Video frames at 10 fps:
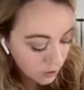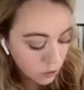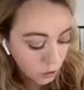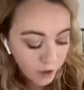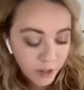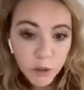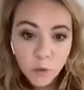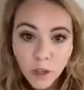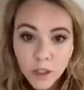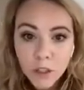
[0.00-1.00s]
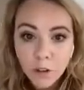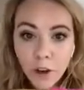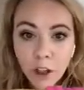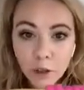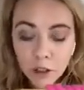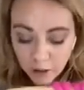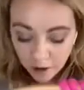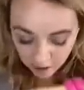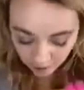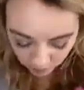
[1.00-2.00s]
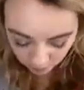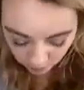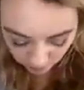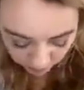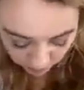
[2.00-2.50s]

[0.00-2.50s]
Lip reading: So if anyone wants to follow along, well,